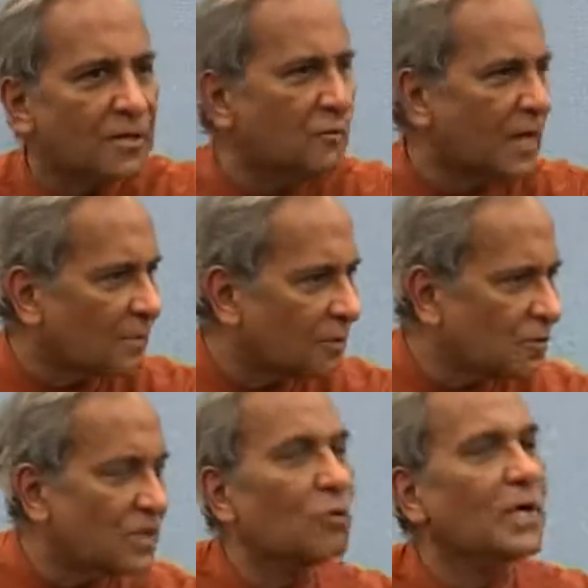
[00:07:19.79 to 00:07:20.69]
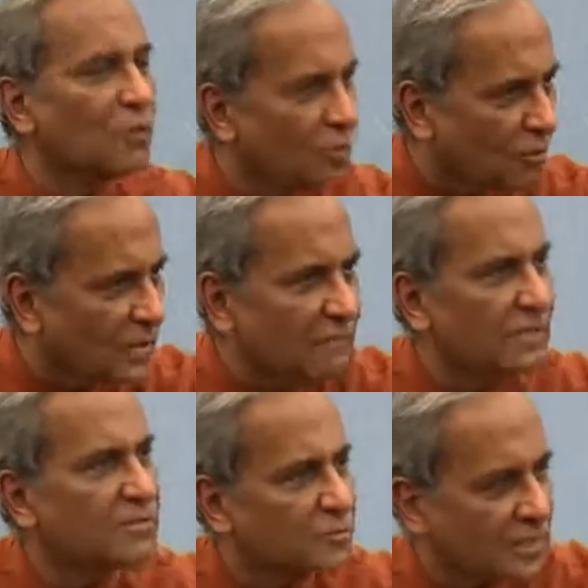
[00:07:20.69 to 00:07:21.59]
Do you like music? Okay, you go that,
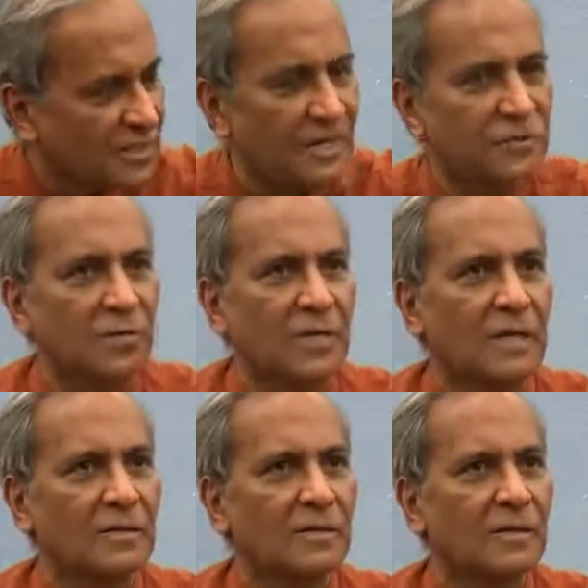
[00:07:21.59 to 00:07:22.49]
we'll specialize you in that.